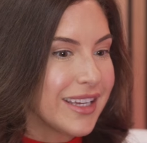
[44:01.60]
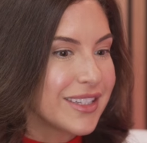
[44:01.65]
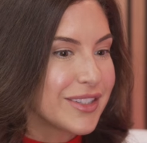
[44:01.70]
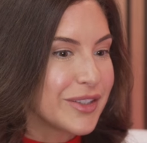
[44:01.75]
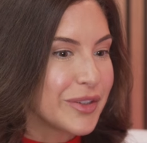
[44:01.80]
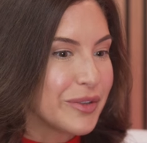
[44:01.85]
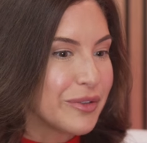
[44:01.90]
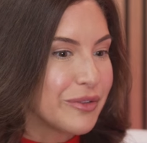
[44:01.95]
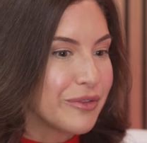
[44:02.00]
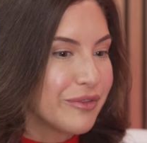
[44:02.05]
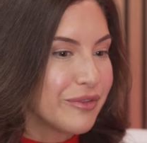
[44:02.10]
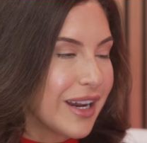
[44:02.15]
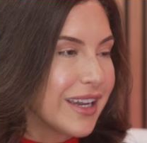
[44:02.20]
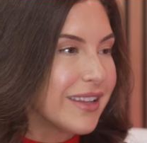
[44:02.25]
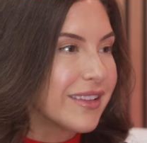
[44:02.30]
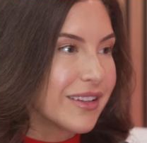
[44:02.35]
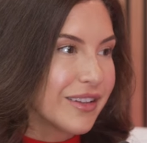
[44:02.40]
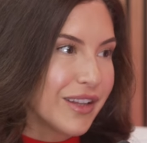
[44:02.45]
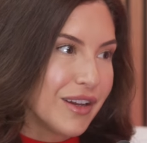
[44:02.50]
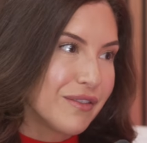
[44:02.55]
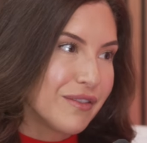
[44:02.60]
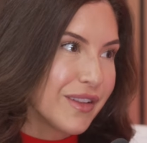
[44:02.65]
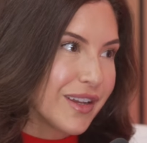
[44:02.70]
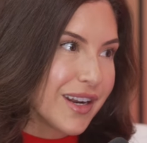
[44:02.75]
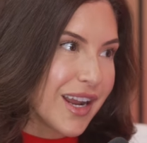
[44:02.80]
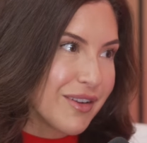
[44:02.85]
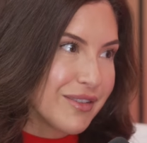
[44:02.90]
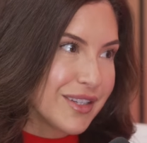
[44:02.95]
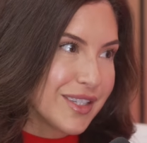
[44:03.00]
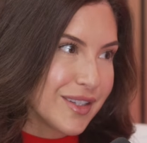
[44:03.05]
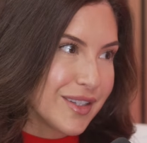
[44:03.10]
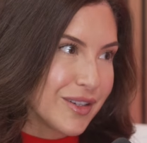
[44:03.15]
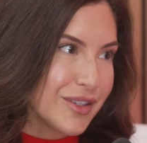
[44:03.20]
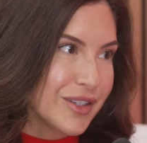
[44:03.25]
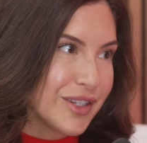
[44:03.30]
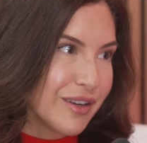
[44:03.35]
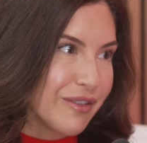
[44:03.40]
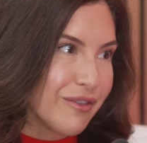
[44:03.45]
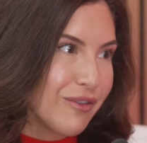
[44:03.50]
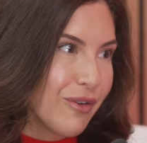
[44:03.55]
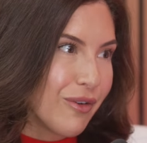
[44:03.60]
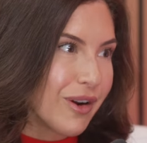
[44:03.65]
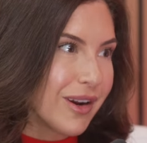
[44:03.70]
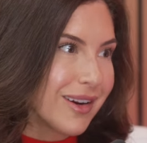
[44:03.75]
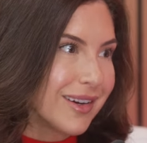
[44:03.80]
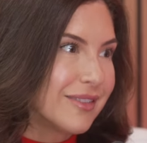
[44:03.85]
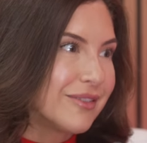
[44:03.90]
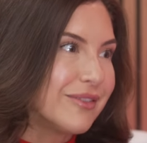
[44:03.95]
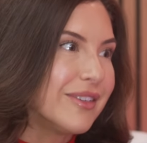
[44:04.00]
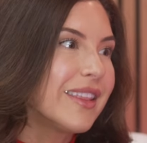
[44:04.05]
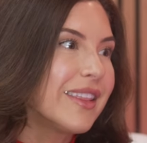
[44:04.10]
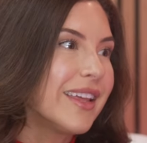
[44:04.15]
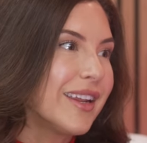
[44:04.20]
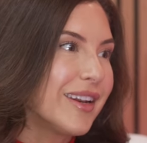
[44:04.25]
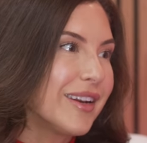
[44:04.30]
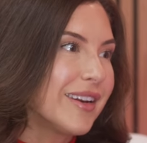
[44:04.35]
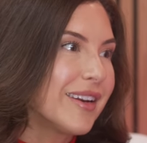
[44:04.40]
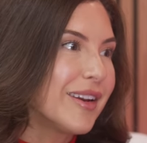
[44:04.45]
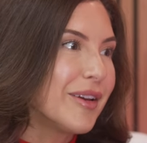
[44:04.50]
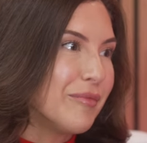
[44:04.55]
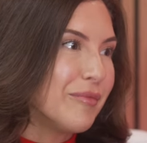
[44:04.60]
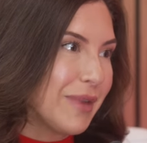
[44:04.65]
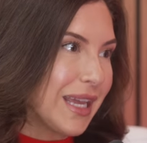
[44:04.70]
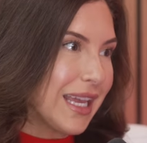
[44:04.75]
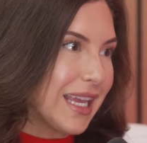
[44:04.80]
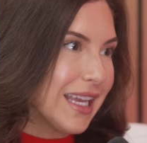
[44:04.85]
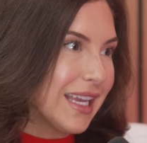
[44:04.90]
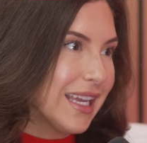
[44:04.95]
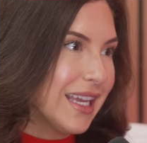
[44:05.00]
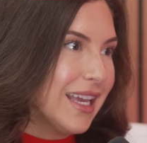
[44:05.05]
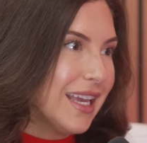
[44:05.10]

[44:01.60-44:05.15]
to find the love that I was searching for within me,